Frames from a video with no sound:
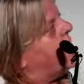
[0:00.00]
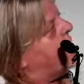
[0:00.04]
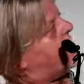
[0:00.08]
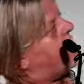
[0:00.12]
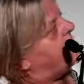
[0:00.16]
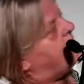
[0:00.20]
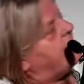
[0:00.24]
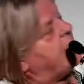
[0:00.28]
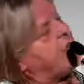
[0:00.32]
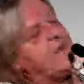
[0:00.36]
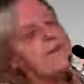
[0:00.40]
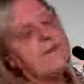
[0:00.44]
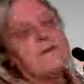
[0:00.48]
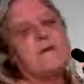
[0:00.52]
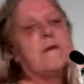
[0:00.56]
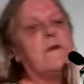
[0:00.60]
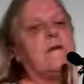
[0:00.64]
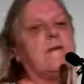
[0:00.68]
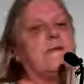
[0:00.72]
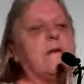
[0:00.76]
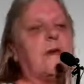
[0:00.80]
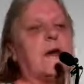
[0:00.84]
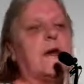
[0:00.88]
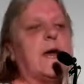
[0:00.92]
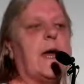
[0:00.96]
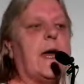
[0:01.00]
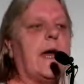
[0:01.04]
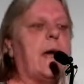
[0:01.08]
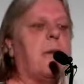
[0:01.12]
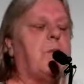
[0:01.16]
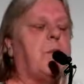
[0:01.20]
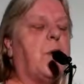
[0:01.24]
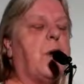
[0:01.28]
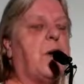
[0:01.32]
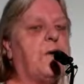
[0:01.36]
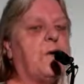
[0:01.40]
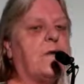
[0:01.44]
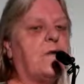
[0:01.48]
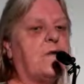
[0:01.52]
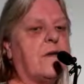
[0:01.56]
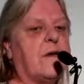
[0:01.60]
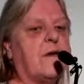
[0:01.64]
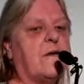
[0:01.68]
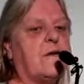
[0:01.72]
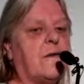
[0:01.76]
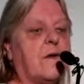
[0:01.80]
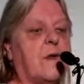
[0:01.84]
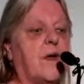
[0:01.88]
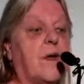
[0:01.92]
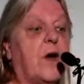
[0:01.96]
And this is the care
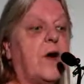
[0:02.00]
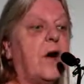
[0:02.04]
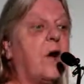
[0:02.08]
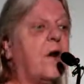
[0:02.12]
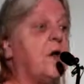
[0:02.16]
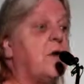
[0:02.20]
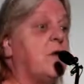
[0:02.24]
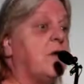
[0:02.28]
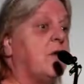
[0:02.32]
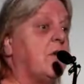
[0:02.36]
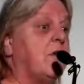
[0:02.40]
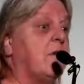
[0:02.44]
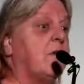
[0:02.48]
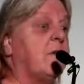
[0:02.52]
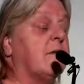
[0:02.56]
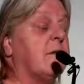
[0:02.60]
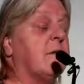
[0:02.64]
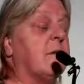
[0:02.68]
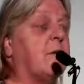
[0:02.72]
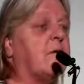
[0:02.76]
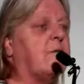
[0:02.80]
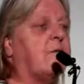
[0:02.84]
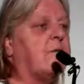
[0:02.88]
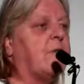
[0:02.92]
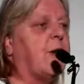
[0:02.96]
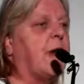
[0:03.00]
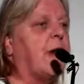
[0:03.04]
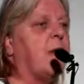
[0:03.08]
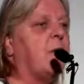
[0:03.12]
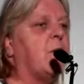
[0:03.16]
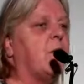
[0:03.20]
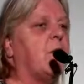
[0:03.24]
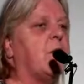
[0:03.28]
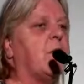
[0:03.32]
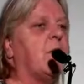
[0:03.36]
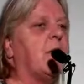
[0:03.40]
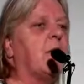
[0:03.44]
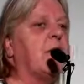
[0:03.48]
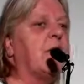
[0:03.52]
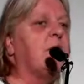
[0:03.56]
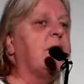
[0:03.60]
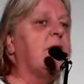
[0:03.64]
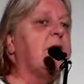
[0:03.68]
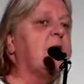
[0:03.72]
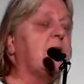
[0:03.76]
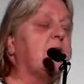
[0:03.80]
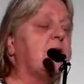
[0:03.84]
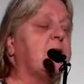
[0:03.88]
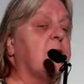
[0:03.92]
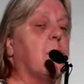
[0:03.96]
process that I use in the framework, and
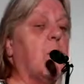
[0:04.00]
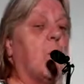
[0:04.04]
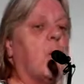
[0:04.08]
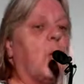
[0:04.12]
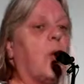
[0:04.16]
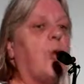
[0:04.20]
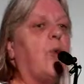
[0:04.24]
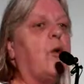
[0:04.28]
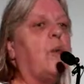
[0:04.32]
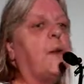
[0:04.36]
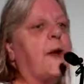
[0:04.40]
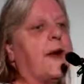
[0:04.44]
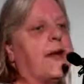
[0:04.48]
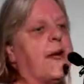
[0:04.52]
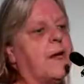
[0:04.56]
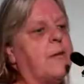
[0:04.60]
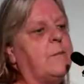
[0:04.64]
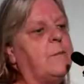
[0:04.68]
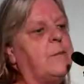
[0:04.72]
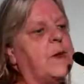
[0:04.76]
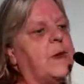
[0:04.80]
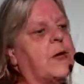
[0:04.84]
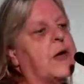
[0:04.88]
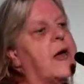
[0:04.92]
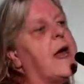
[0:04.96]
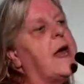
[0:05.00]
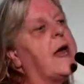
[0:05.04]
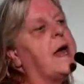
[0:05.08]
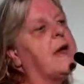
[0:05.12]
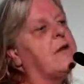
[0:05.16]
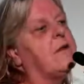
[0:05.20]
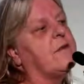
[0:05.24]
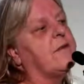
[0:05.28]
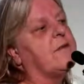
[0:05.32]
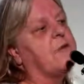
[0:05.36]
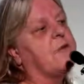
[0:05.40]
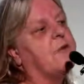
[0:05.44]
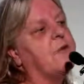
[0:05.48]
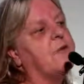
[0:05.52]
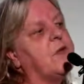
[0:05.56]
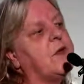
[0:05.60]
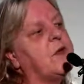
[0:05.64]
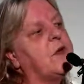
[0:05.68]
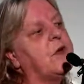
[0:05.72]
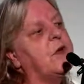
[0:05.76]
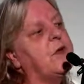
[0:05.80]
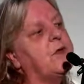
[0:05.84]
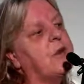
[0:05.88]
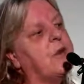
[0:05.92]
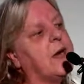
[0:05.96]
this is McCormack and McCants from
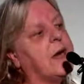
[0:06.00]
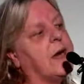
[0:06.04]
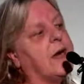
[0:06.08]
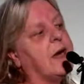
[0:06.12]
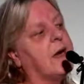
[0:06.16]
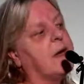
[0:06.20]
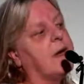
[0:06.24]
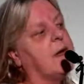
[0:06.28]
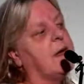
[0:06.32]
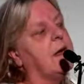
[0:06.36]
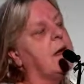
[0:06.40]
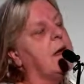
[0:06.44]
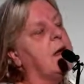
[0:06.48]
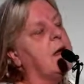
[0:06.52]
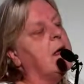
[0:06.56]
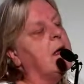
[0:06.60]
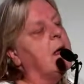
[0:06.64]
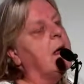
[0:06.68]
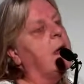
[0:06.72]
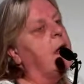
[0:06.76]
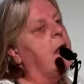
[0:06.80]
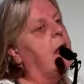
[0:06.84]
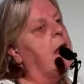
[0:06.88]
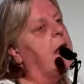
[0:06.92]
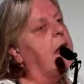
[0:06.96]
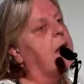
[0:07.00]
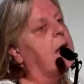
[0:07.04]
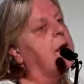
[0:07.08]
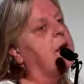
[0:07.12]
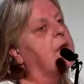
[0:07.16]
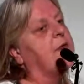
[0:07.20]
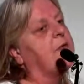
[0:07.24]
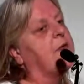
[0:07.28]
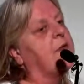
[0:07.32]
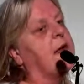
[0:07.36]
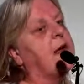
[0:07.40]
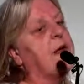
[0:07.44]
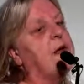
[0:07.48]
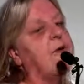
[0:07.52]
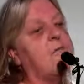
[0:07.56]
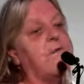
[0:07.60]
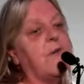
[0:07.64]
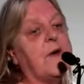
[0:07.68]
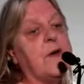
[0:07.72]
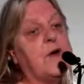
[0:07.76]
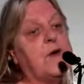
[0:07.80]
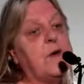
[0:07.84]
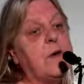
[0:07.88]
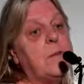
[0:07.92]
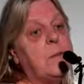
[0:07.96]
the UK. And they're
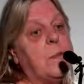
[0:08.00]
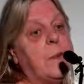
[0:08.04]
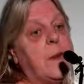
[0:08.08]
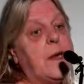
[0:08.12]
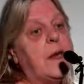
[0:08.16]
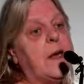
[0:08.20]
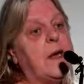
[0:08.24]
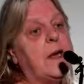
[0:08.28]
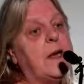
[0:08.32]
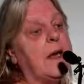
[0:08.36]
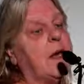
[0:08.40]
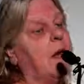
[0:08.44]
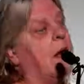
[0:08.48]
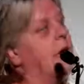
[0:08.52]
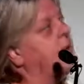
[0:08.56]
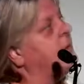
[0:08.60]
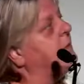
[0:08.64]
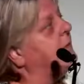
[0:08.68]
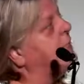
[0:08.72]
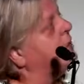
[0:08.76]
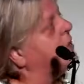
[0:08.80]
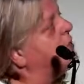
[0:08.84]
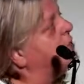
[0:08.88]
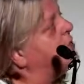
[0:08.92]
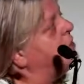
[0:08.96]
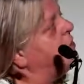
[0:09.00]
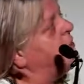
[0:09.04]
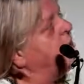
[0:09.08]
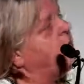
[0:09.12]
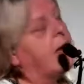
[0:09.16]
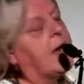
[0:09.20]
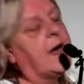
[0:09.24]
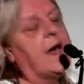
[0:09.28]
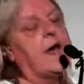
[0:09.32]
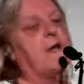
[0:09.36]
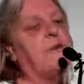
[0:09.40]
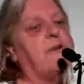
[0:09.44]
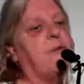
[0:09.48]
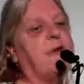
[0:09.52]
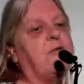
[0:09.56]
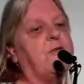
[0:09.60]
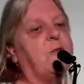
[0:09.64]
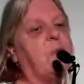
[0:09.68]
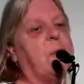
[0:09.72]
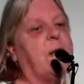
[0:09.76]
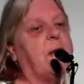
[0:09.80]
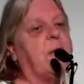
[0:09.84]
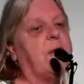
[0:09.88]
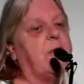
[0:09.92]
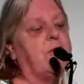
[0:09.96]
very big in the UK.
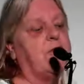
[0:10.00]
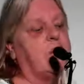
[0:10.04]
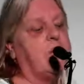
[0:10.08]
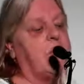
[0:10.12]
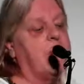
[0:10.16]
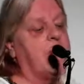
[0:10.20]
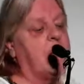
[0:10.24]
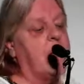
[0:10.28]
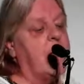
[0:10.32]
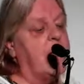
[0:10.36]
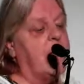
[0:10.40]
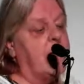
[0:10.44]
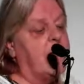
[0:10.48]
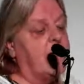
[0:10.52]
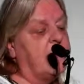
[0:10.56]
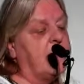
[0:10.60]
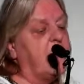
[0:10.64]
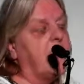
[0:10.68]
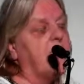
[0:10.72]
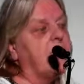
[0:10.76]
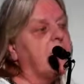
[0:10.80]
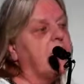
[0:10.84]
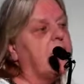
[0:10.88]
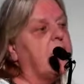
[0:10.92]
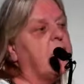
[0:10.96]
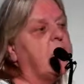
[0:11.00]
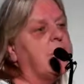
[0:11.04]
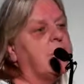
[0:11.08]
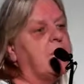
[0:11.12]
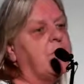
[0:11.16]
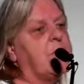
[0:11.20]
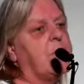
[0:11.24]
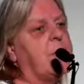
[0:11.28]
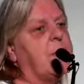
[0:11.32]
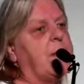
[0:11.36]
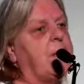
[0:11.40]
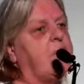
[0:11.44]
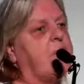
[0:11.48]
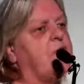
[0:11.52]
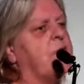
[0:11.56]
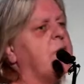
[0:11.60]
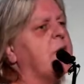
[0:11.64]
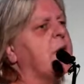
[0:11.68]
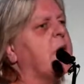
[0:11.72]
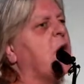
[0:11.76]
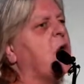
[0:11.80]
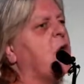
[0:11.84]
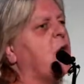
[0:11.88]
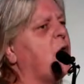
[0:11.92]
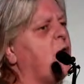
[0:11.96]
These guys have been
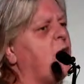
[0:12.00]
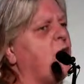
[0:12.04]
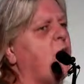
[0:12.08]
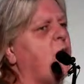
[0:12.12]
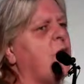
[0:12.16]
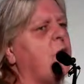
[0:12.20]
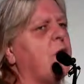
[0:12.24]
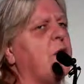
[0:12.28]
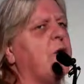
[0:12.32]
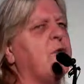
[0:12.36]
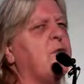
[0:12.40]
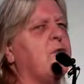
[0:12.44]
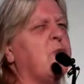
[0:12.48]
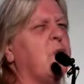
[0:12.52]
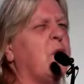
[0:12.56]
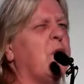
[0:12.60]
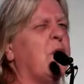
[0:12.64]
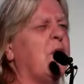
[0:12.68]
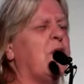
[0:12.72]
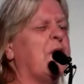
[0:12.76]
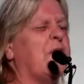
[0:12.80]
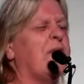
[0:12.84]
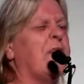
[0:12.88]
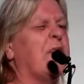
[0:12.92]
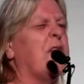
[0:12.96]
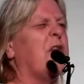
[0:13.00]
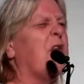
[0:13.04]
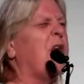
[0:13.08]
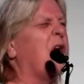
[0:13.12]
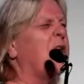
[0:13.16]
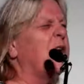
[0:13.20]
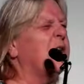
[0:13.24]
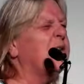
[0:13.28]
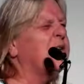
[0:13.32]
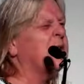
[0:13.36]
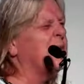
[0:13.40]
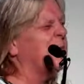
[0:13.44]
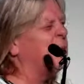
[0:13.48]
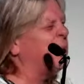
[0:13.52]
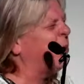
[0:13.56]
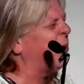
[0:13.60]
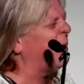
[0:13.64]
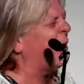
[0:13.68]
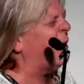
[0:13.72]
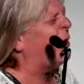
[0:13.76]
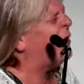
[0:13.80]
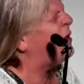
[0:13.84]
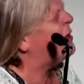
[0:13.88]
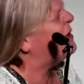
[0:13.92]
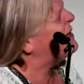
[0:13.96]
doing a lot of work. The lights are
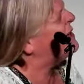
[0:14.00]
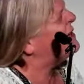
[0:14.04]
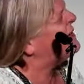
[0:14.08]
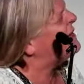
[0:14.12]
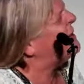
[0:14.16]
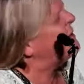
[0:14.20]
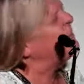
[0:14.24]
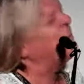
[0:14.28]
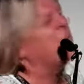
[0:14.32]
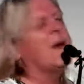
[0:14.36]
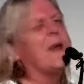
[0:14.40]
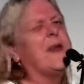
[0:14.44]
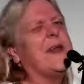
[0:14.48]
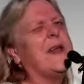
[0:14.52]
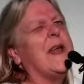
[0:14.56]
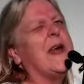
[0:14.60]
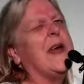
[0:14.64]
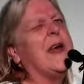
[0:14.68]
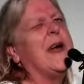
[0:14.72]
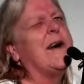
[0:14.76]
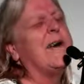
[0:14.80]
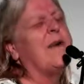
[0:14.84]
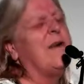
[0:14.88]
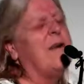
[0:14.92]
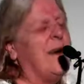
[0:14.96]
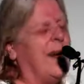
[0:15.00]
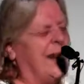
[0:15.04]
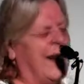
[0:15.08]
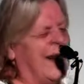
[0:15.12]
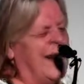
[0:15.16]
blinding me now.